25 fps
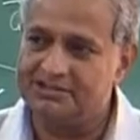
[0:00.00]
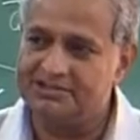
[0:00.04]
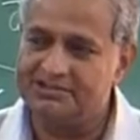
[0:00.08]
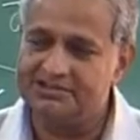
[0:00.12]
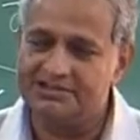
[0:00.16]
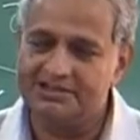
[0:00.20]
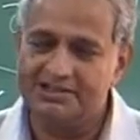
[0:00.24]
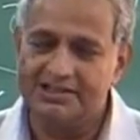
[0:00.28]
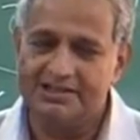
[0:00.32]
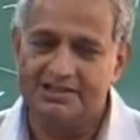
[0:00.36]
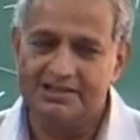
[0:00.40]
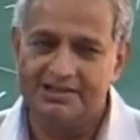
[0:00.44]

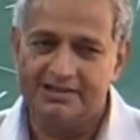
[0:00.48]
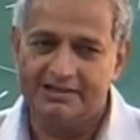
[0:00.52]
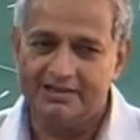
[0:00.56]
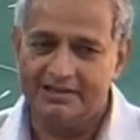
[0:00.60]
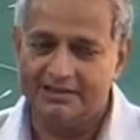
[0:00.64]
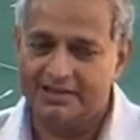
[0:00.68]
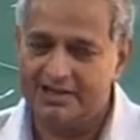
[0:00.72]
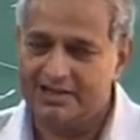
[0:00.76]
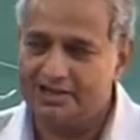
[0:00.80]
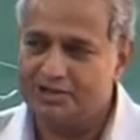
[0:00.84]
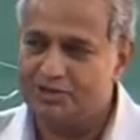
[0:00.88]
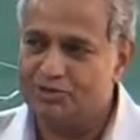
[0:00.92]
is
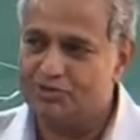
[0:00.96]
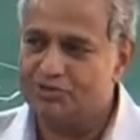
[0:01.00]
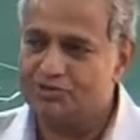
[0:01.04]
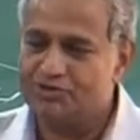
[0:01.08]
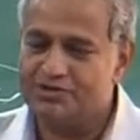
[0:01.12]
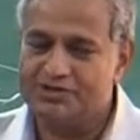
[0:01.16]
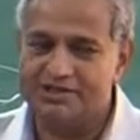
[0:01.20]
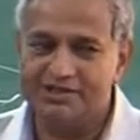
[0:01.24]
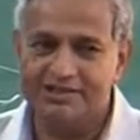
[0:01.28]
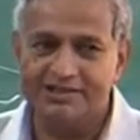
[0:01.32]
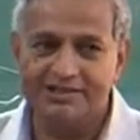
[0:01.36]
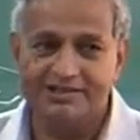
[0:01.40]

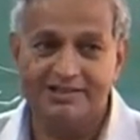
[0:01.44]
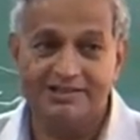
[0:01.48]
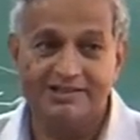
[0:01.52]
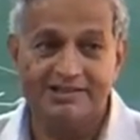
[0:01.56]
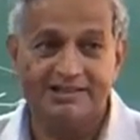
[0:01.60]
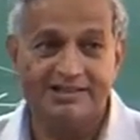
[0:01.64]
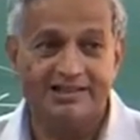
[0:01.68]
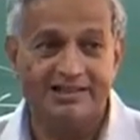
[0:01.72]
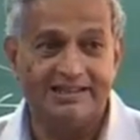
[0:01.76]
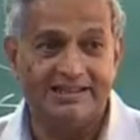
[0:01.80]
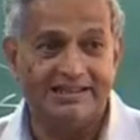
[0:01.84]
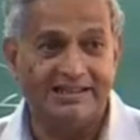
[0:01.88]
reducing
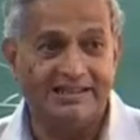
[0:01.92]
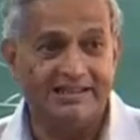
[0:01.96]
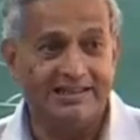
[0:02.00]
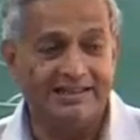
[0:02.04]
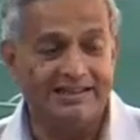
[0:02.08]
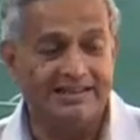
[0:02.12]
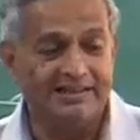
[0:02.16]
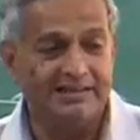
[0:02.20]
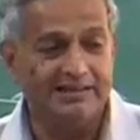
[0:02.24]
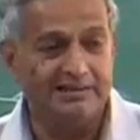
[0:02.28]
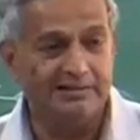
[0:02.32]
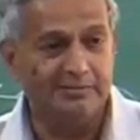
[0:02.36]

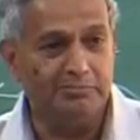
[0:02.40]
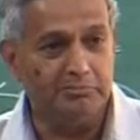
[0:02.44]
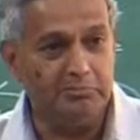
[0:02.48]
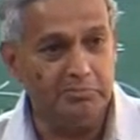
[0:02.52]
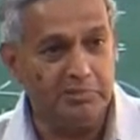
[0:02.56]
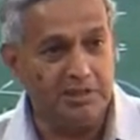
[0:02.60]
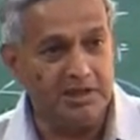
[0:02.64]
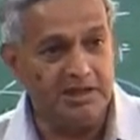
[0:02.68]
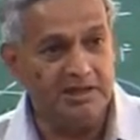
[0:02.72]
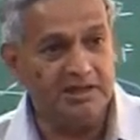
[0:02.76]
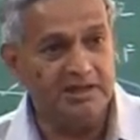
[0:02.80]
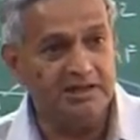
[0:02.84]
the
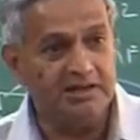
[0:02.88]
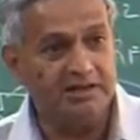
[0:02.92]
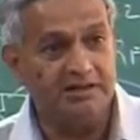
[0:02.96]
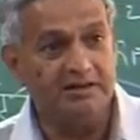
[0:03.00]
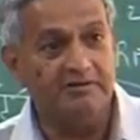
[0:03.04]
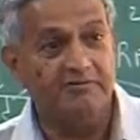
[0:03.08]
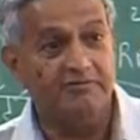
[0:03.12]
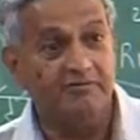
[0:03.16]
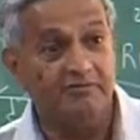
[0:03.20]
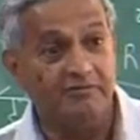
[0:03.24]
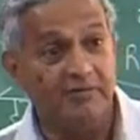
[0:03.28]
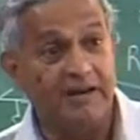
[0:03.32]
mean
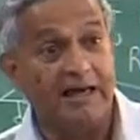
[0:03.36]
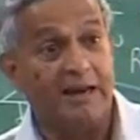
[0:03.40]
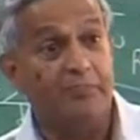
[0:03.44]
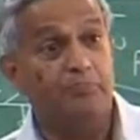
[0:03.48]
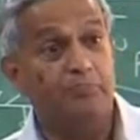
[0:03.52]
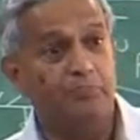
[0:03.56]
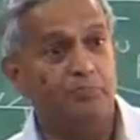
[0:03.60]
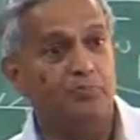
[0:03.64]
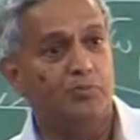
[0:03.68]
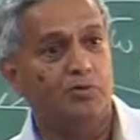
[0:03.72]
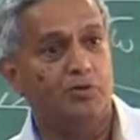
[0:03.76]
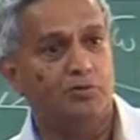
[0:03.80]

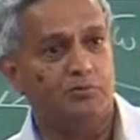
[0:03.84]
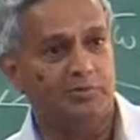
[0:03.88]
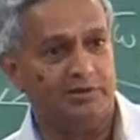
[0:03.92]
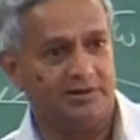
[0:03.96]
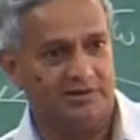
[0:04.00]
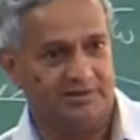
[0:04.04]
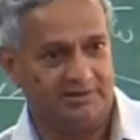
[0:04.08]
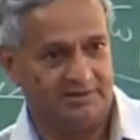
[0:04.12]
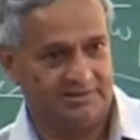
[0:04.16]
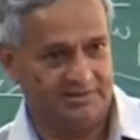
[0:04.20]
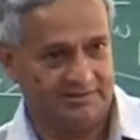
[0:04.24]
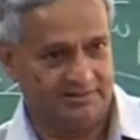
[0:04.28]
flap
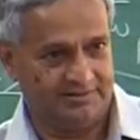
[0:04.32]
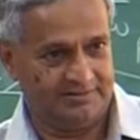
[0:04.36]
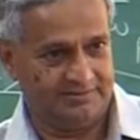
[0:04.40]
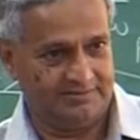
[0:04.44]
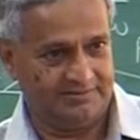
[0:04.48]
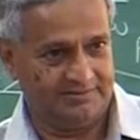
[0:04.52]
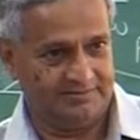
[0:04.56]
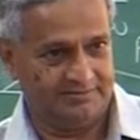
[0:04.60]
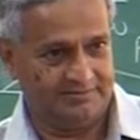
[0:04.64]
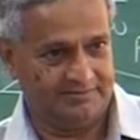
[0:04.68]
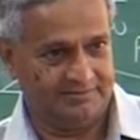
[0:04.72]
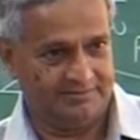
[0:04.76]
moment
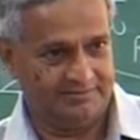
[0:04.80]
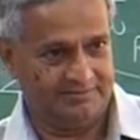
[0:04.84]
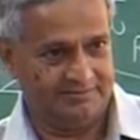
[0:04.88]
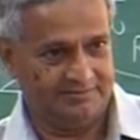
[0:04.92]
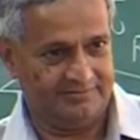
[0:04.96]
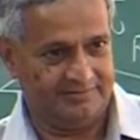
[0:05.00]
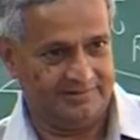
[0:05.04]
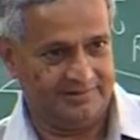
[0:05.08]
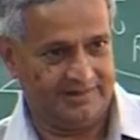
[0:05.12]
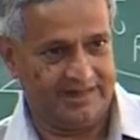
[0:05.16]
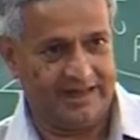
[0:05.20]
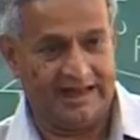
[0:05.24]

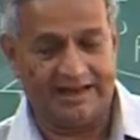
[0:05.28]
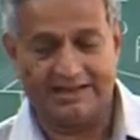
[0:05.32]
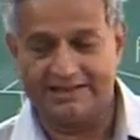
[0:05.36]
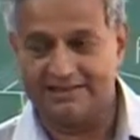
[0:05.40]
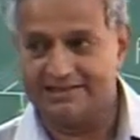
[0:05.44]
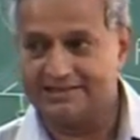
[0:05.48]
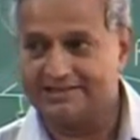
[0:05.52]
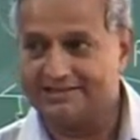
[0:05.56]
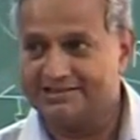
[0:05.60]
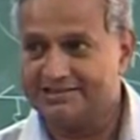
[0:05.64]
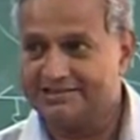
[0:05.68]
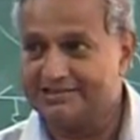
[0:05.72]

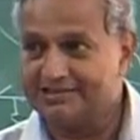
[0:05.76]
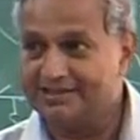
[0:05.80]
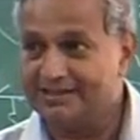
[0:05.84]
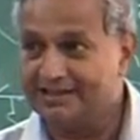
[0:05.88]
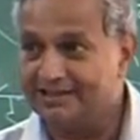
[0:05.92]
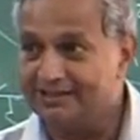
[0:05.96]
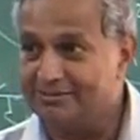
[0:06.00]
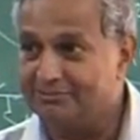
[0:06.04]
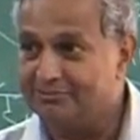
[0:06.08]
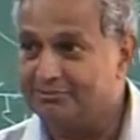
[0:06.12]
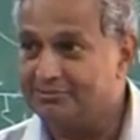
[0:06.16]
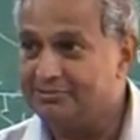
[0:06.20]
acting at the
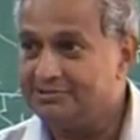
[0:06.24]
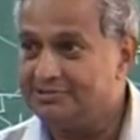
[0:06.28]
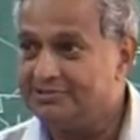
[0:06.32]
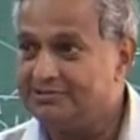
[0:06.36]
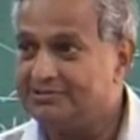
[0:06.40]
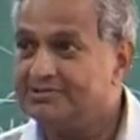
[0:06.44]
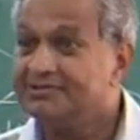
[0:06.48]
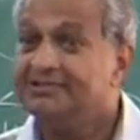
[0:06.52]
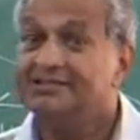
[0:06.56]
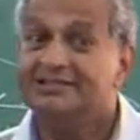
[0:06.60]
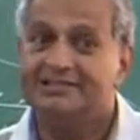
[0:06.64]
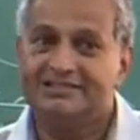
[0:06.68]
hub
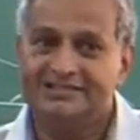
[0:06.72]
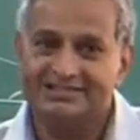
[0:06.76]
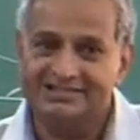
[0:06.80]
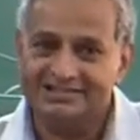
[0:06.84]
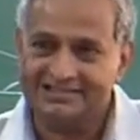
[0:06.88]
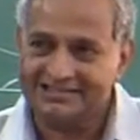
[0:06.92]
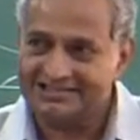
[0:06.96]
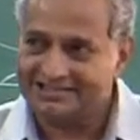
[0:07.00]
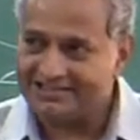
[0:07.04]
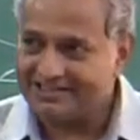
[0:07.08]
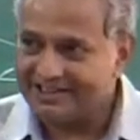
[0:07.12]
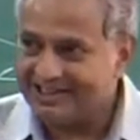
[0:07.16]

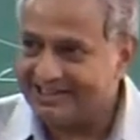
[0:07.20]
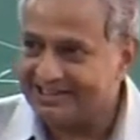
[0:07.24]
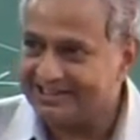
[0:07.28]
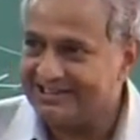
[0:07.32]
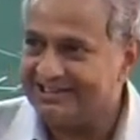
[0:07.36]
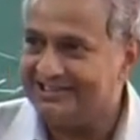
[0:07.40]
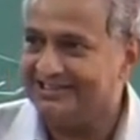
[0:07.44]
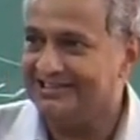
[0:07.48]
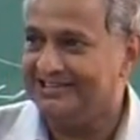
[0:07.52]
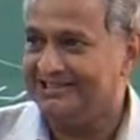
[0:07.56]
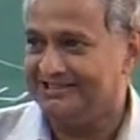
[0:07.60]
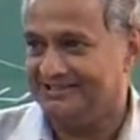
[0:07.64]

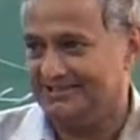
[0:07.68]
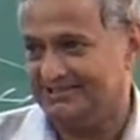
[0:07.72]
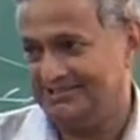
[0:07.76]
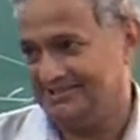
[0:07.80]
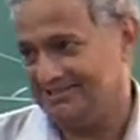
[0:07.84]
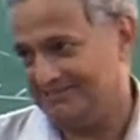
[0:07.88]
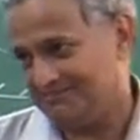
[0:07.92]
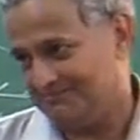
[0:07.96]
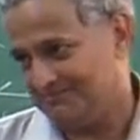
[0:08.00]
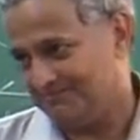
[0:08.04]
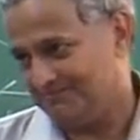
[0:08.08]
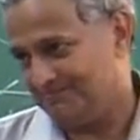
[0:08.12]
slightly
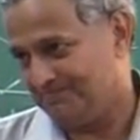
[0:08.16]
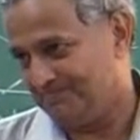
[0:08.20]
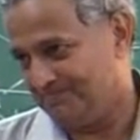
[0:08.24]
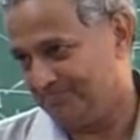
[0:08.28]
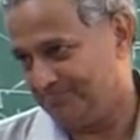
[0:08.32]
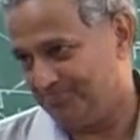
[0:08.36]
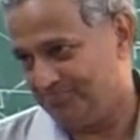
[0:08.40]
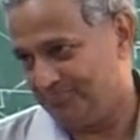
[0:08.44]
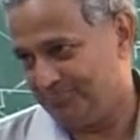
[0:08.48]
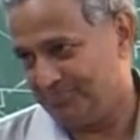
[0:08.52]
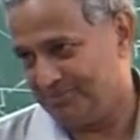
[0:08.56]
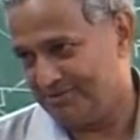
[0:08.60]
less.
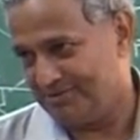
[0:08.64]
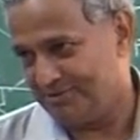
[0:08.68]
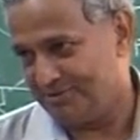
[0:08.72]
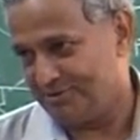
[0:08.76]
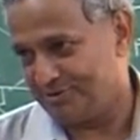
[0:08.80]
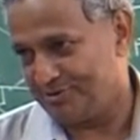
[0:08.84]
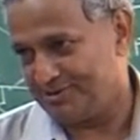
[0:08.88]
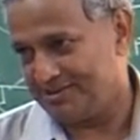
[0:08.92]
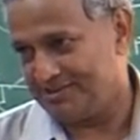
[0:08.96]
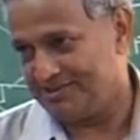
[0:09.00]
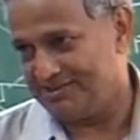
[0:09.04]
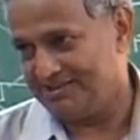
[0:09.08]

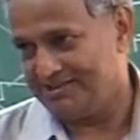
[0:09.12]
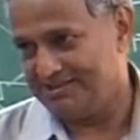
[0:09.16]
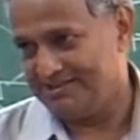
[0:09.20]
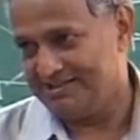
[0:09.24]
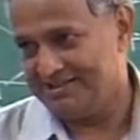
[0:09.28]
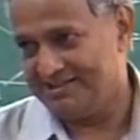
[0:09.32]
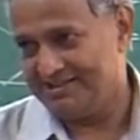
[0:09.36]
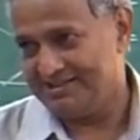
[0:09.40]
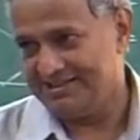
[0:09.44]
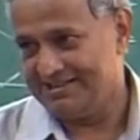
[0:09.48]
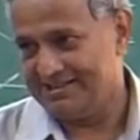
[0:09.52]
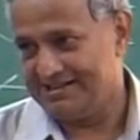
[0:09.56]
Okay.
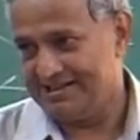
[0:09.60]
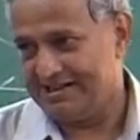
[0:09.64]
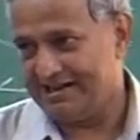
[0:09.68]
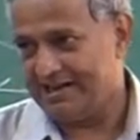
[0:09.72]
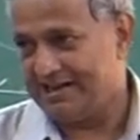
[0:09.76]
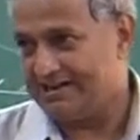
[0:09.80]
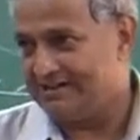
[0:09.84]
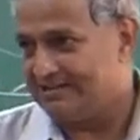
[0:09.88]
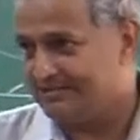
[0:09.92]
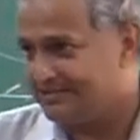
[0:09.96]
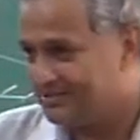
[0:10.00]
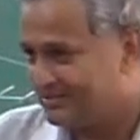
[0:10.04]

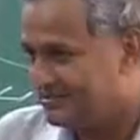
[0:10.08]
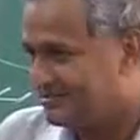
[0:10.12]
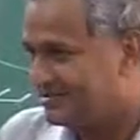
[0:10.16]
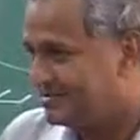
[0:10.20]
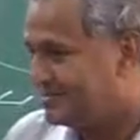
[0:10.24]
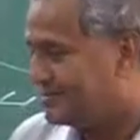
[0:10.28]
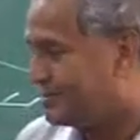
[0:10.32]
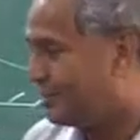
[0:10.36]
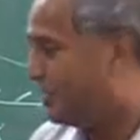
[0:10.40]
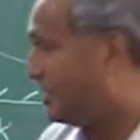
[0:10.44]
And this is